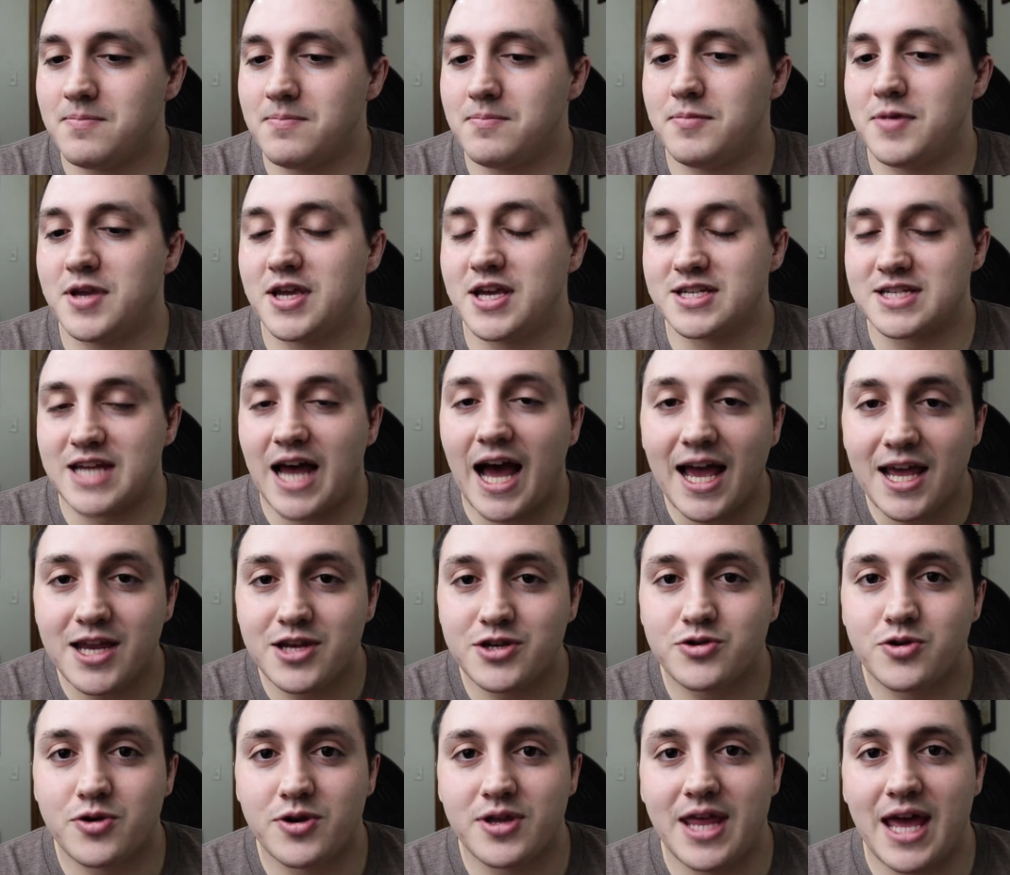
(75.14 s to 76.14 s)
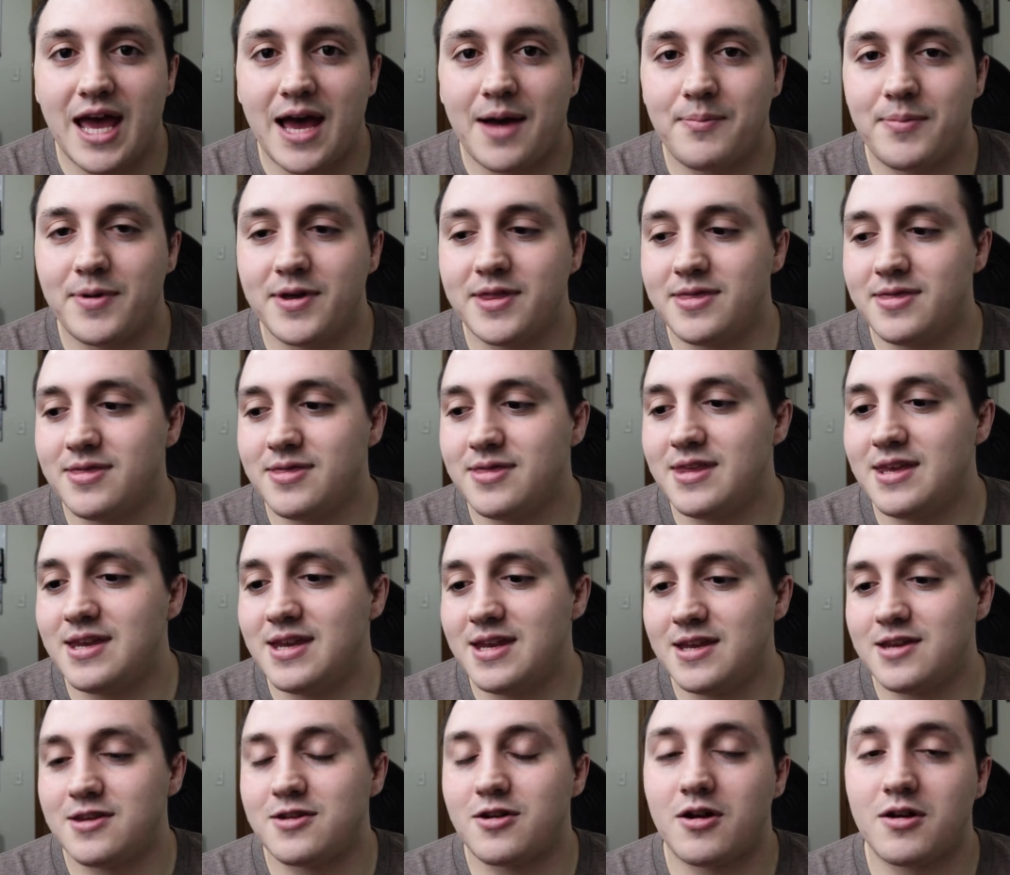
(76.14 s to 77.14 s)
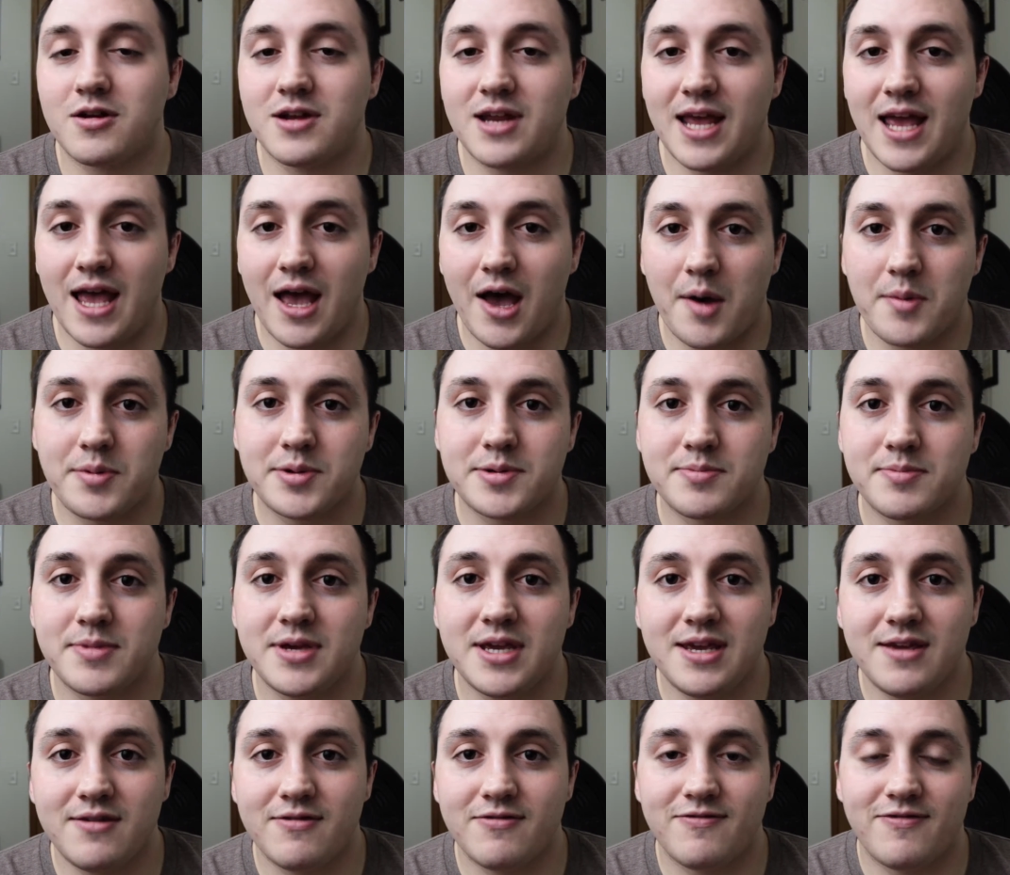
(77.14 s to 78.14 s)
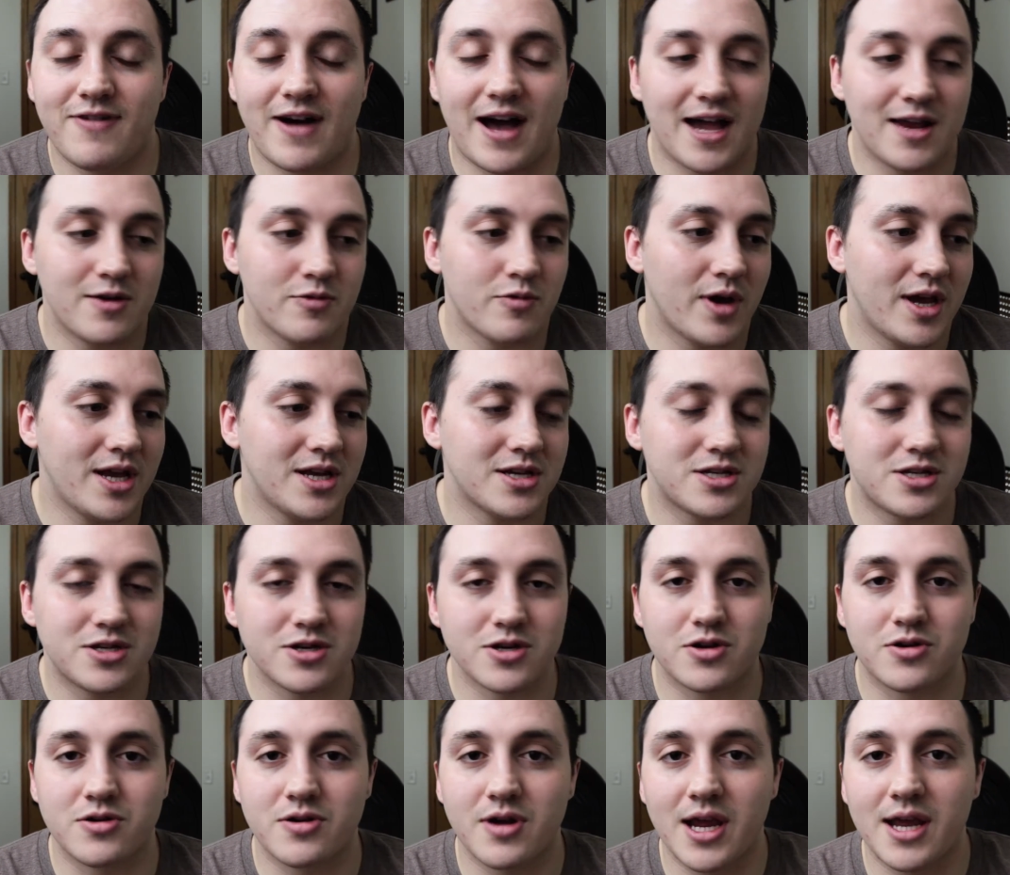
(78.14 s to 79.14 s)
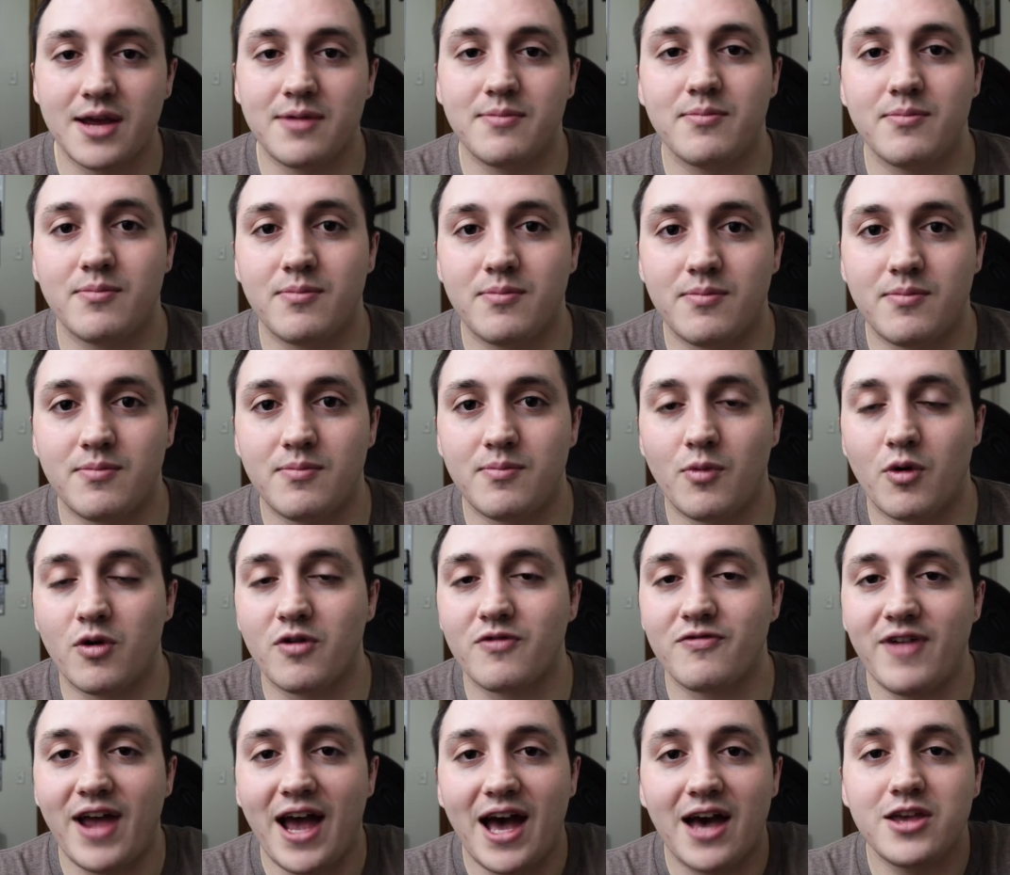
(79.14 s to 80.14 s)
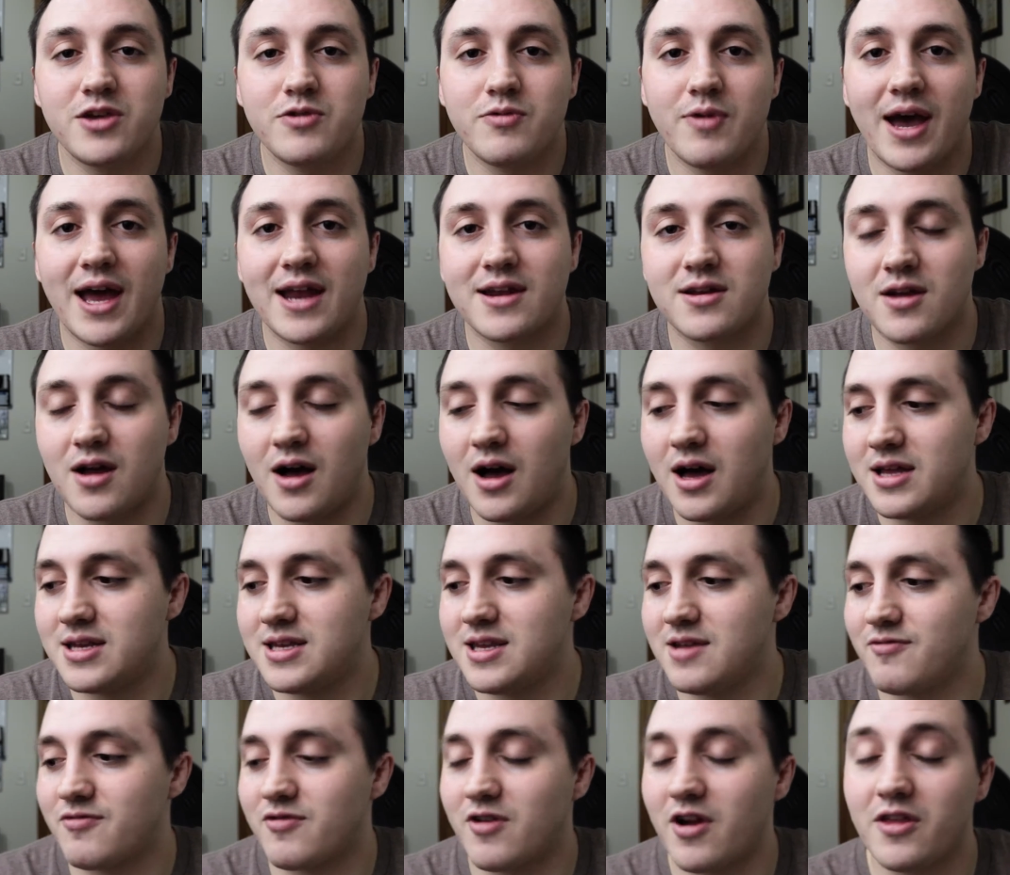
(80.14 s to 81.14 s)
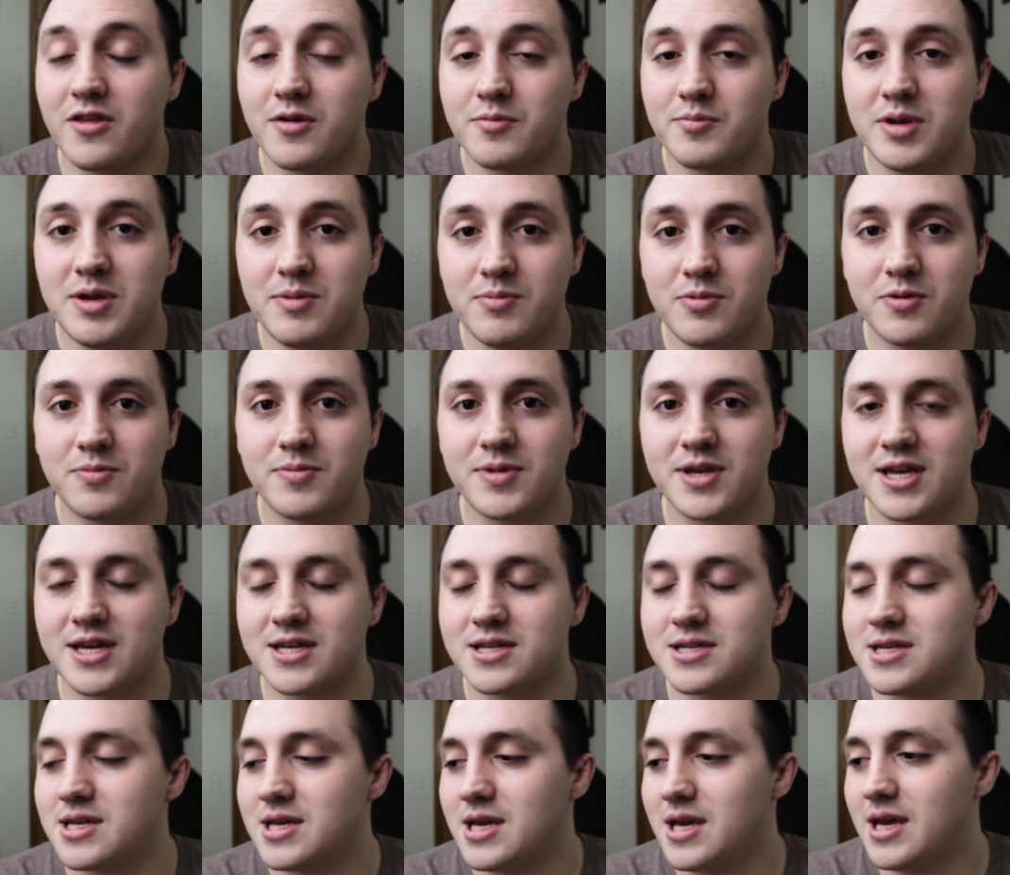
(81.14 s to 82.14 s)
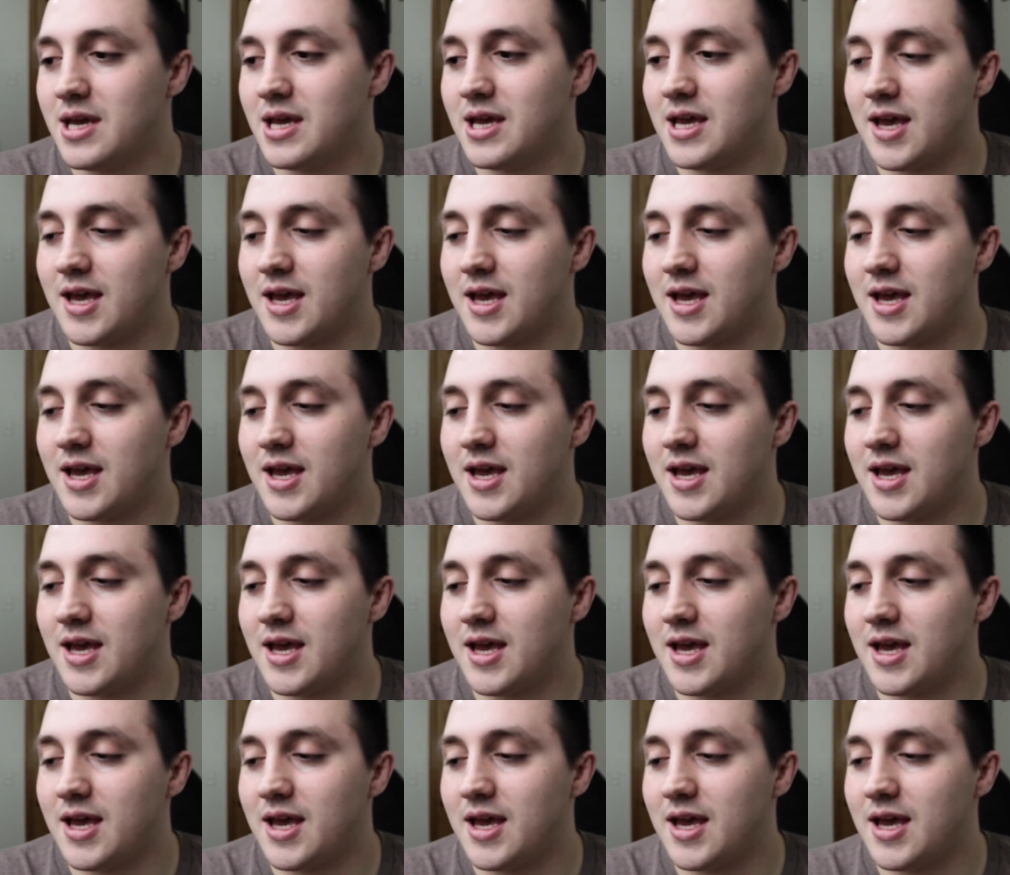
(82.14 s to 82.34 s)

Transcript: because I enjoy that, but then in turn it helps me find ways to create more value add content for other people because